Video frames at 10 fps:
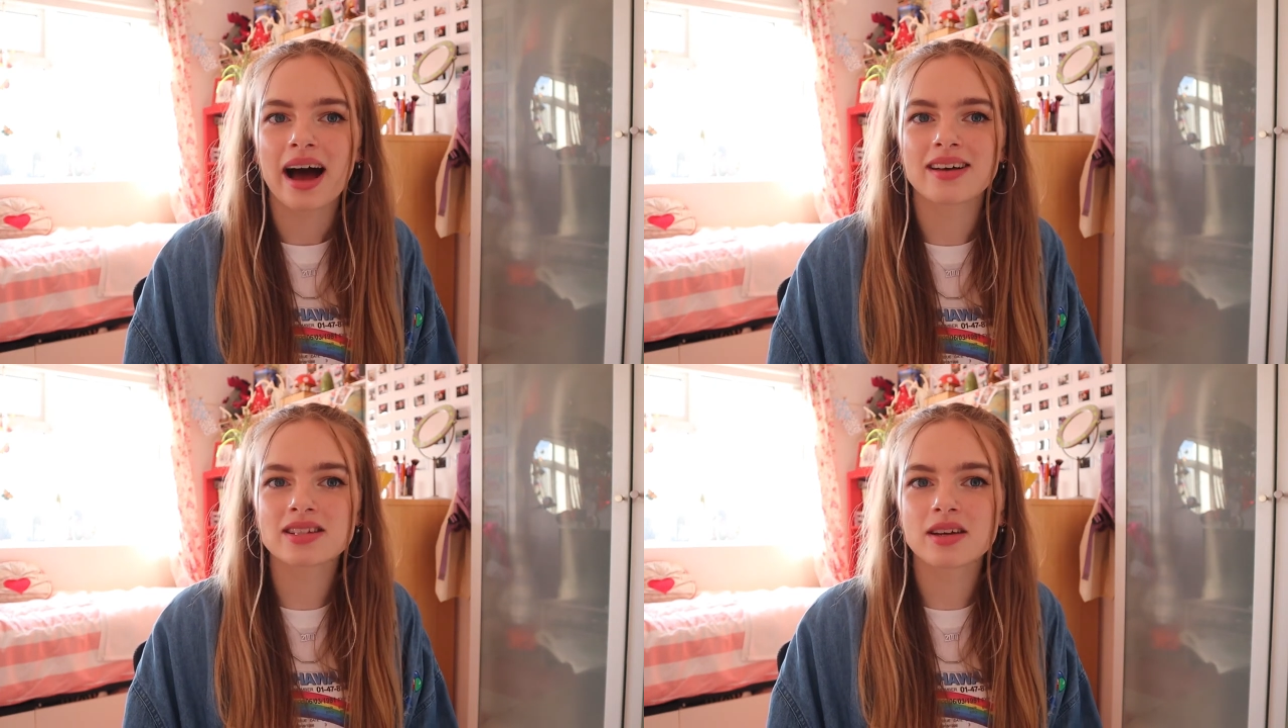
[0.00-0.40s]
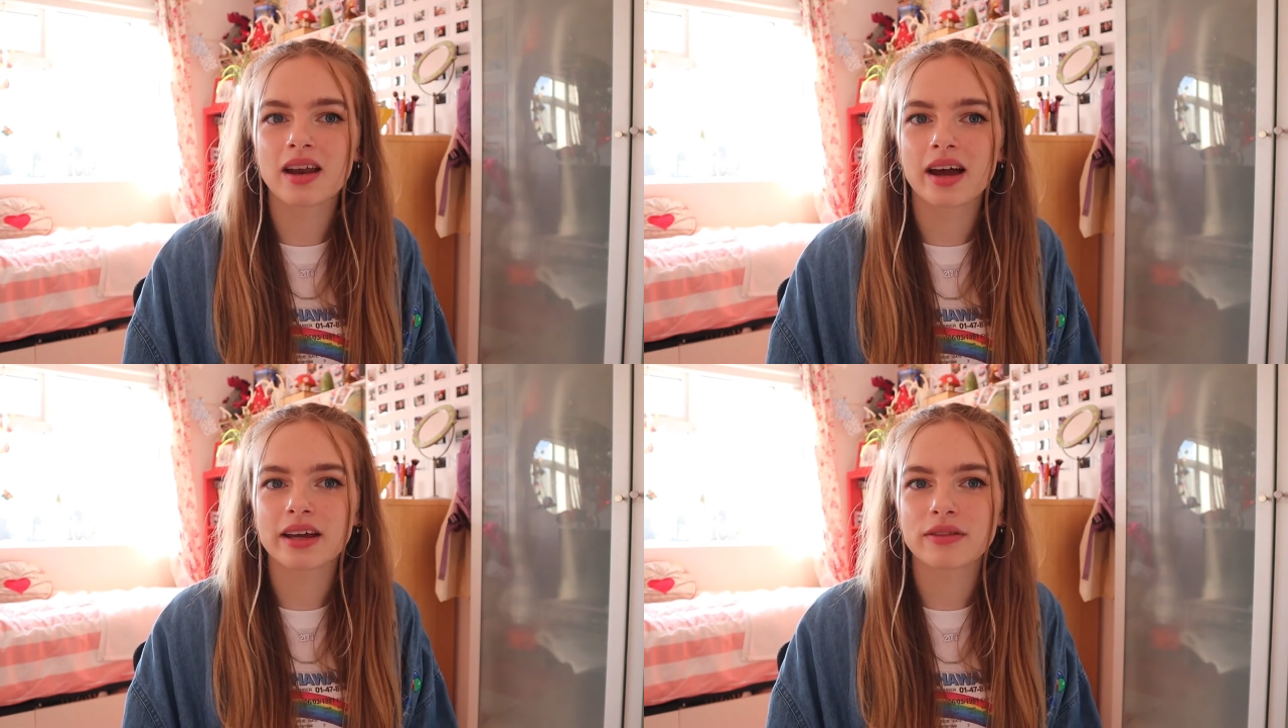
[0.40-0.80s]
and so
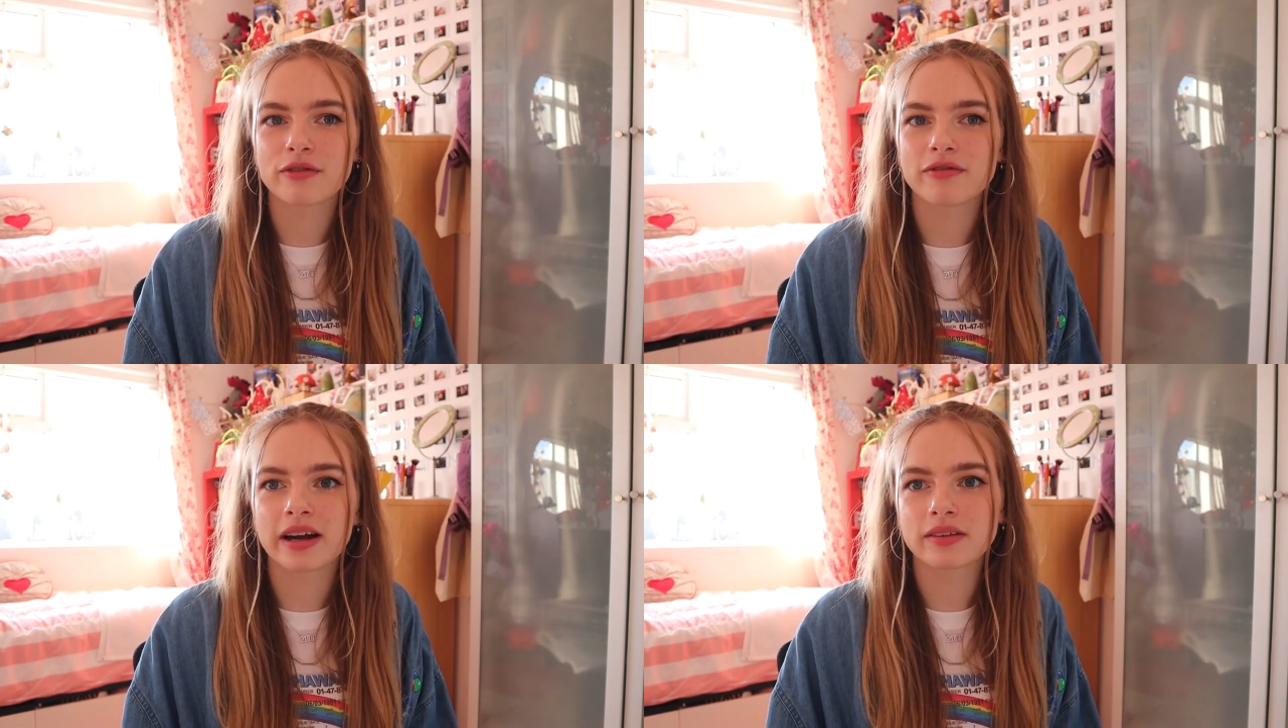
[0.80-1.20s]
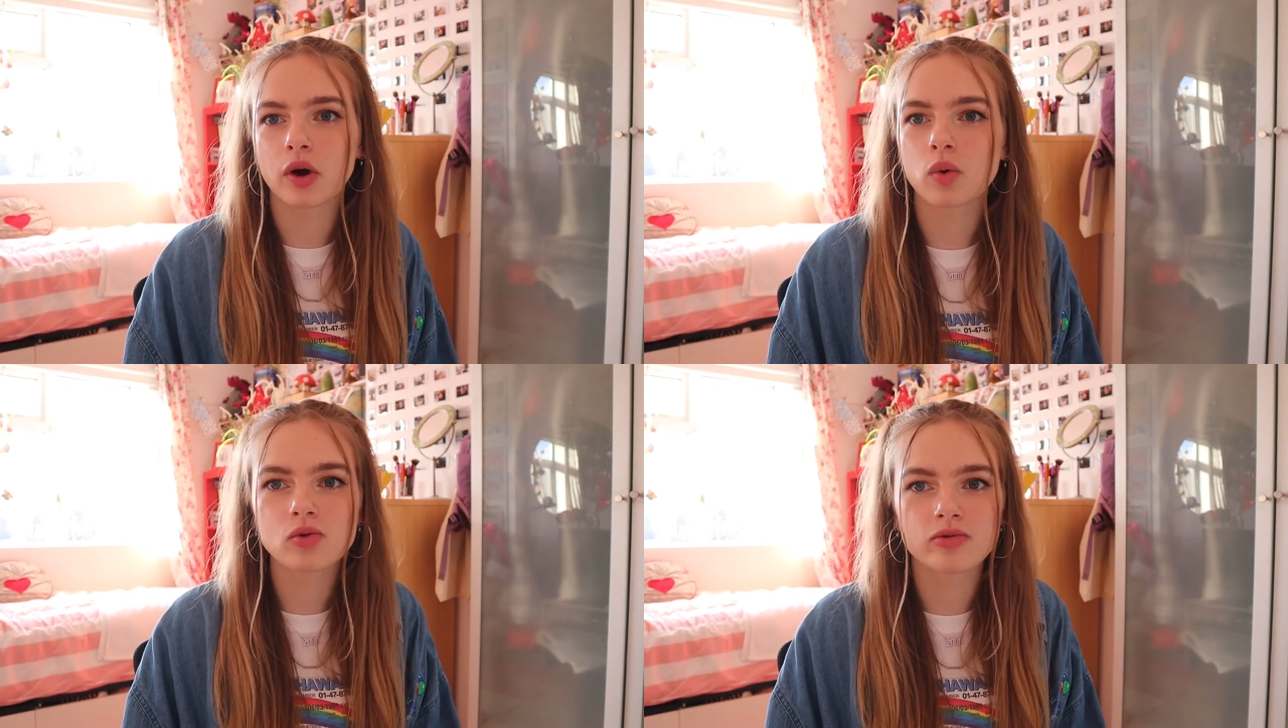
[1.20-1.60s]
like the fact
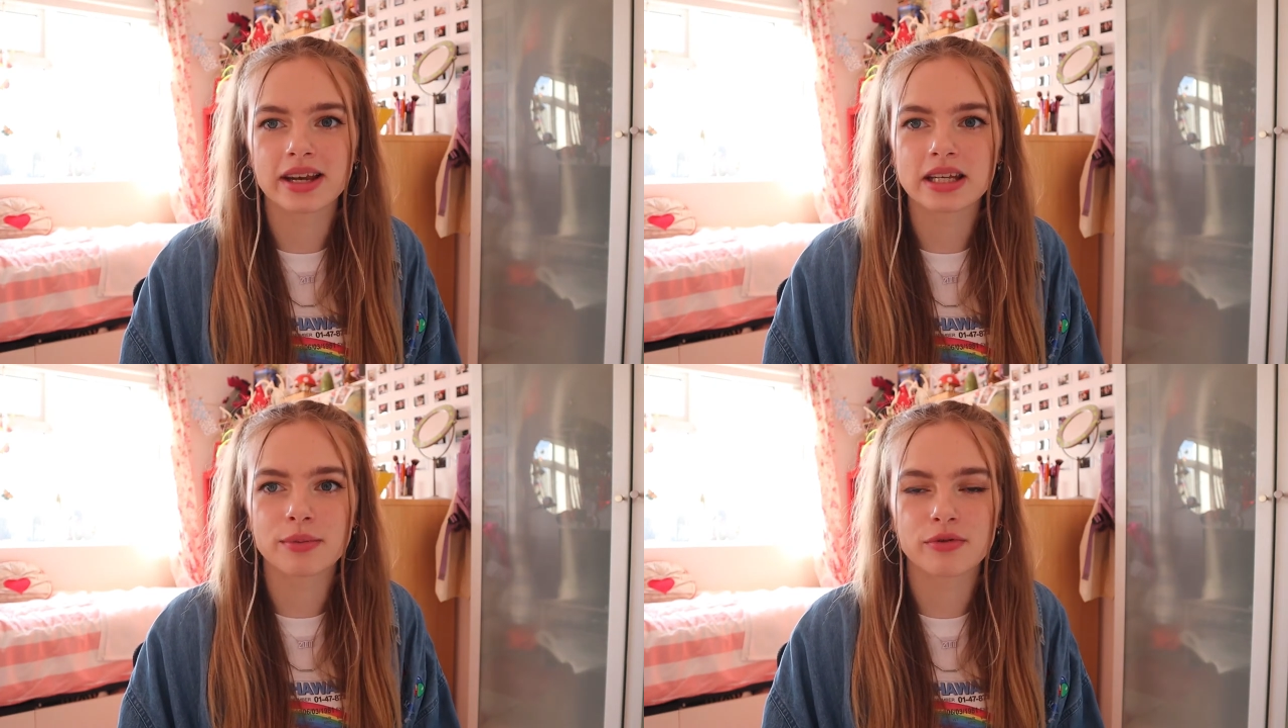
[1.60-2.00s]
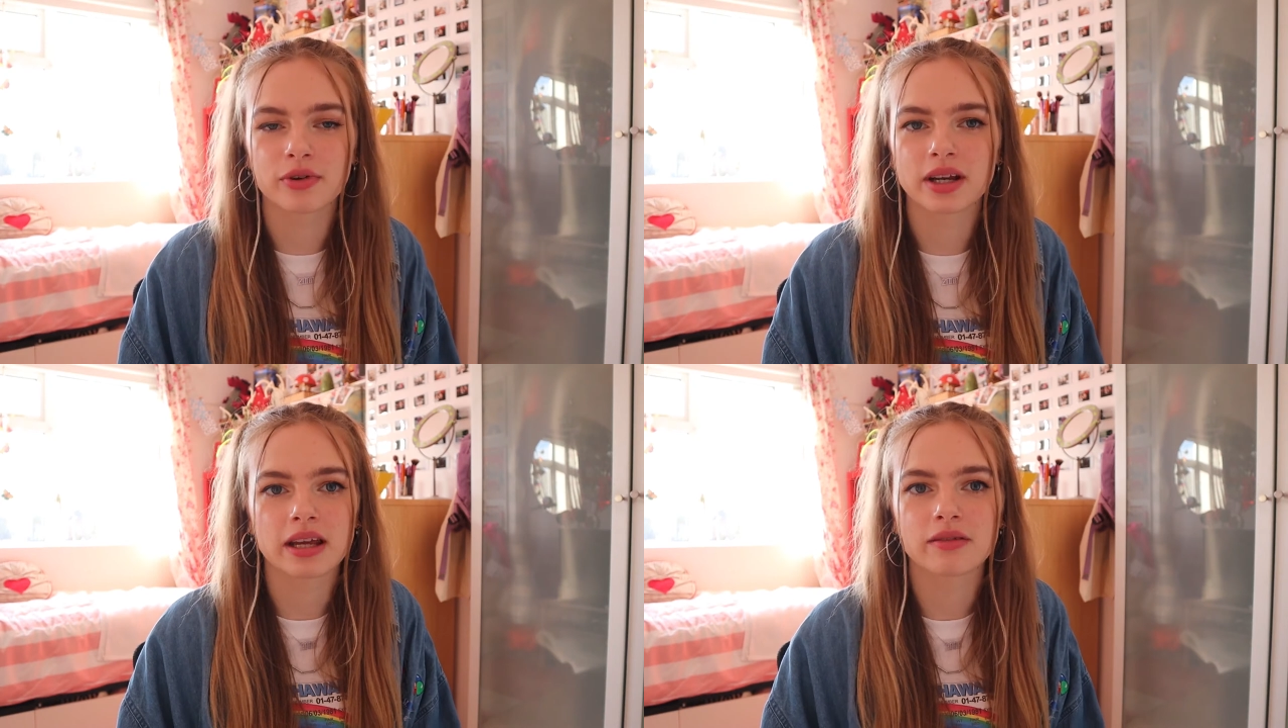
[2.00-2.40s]
that already
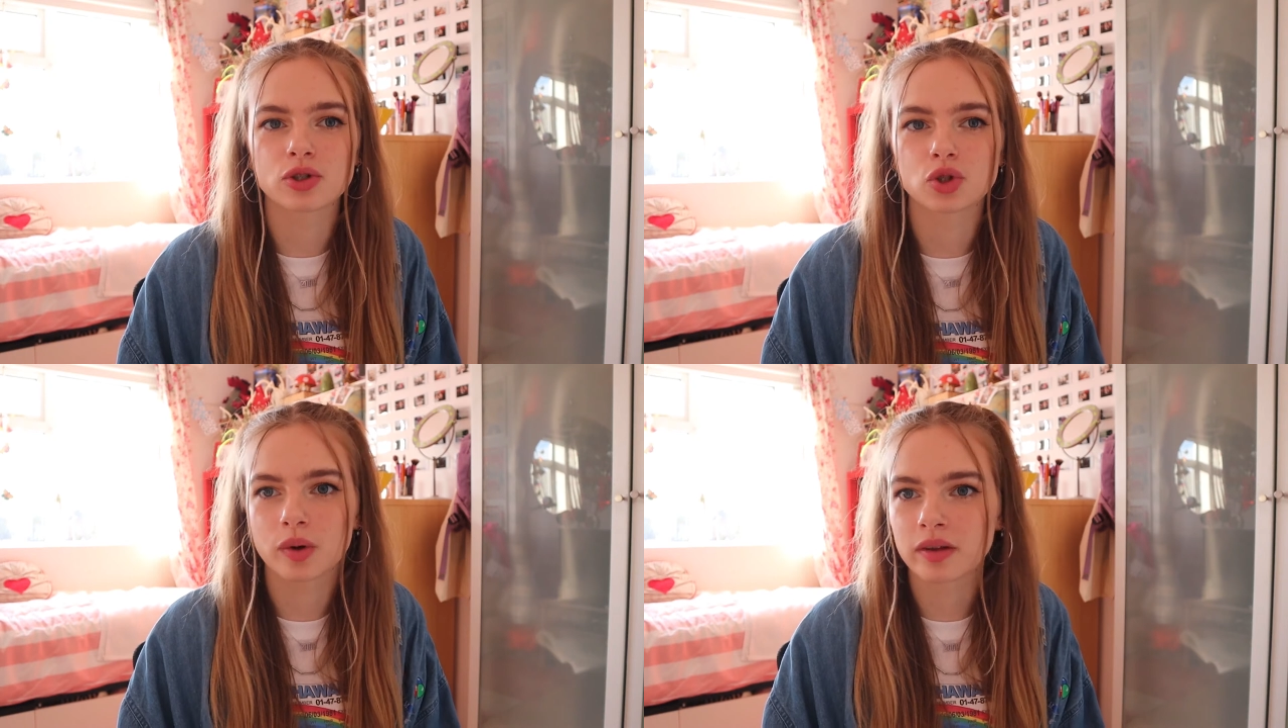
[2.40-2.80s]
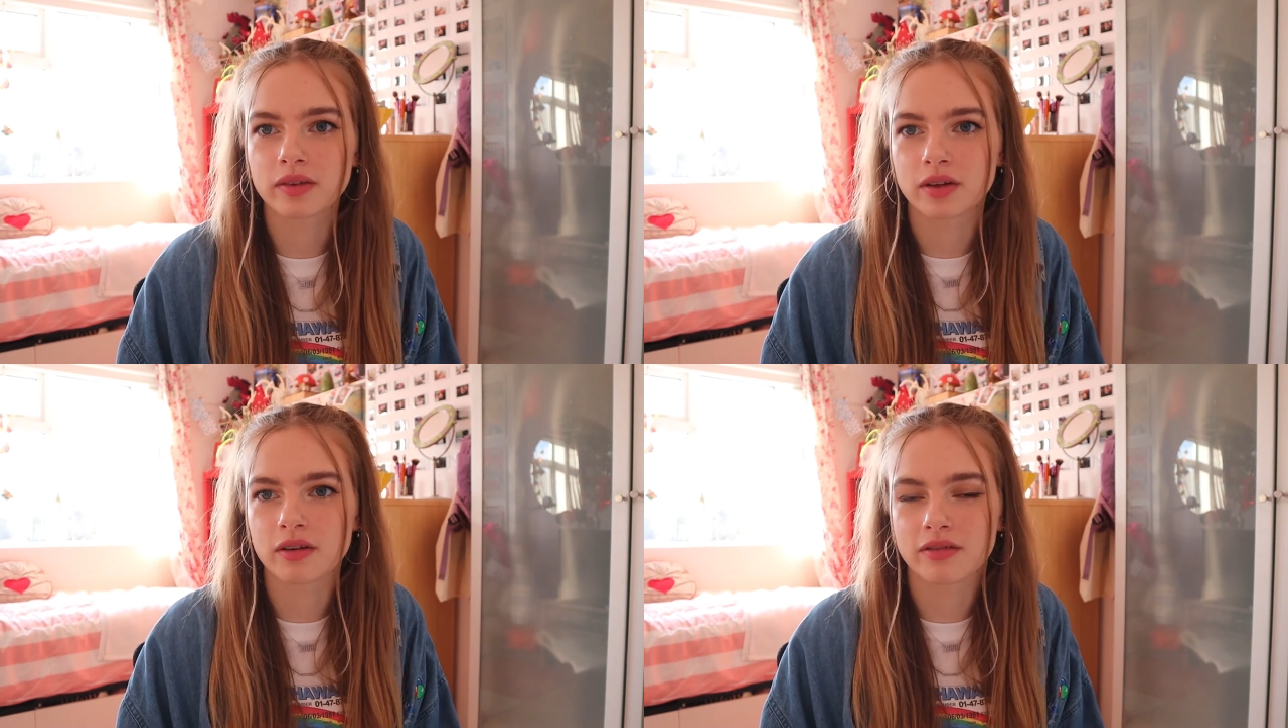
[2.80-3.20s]
before I'd even
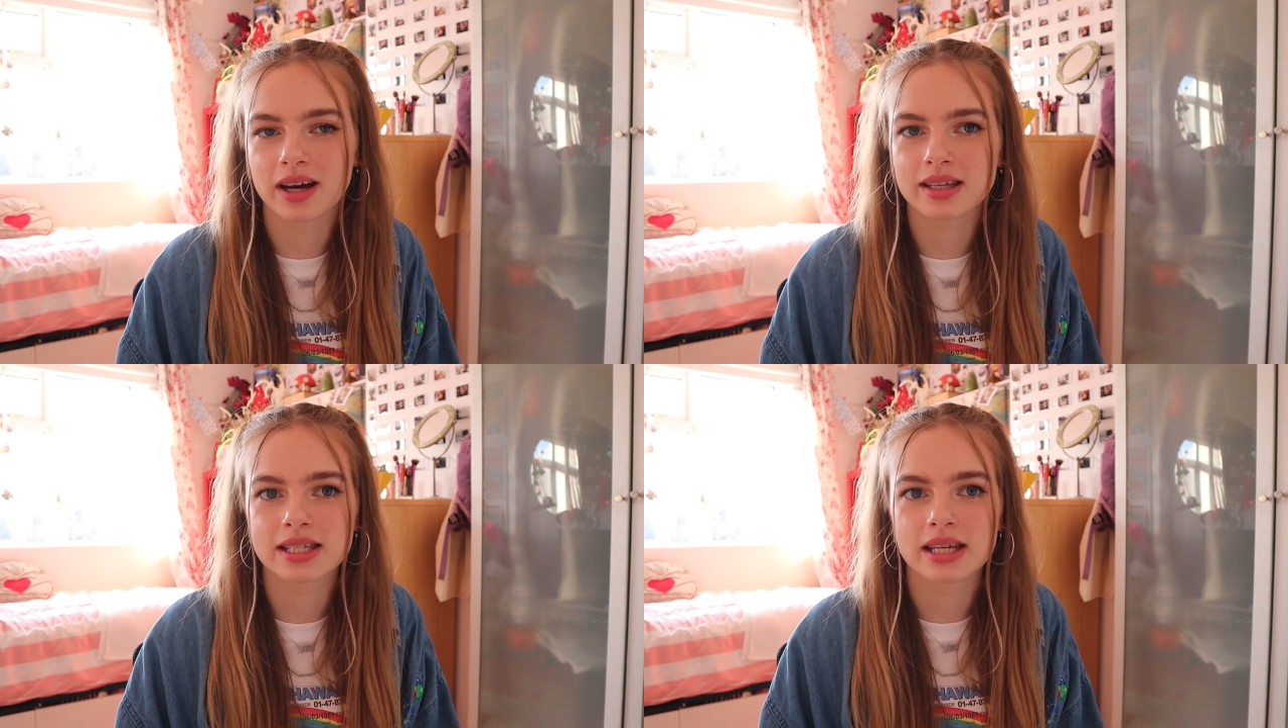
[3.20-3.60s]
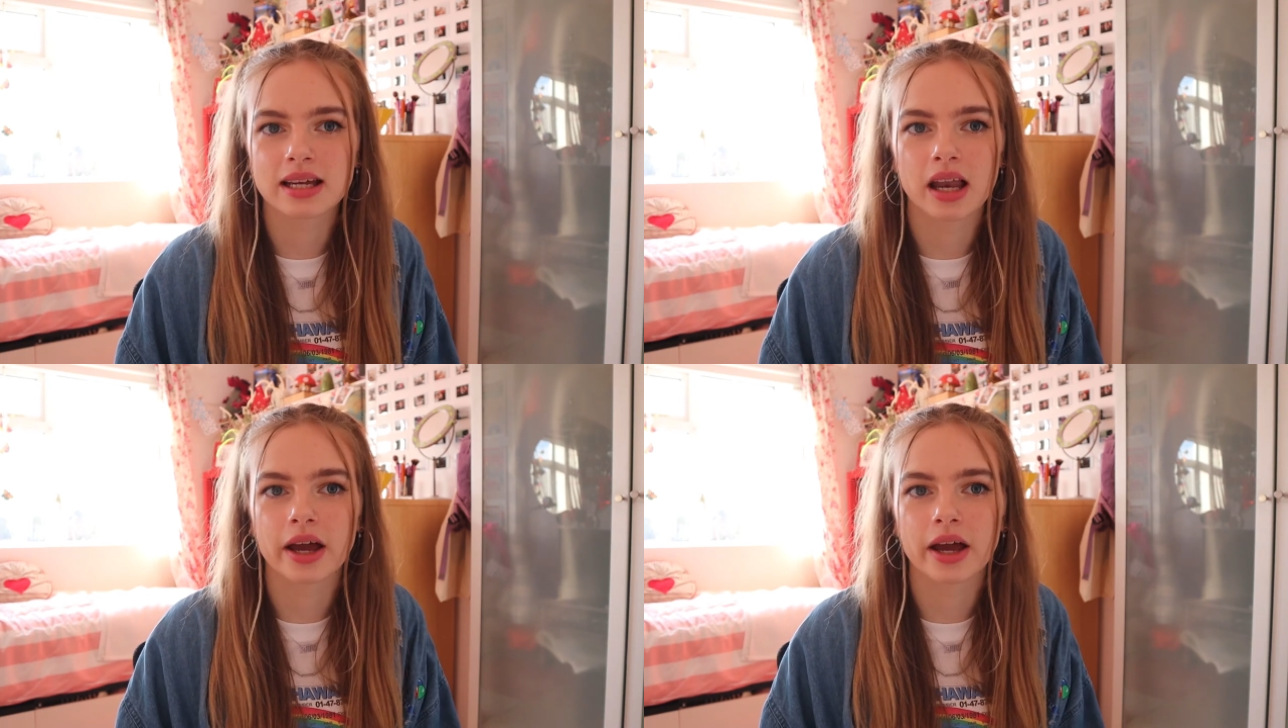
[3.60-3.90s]
joined the university,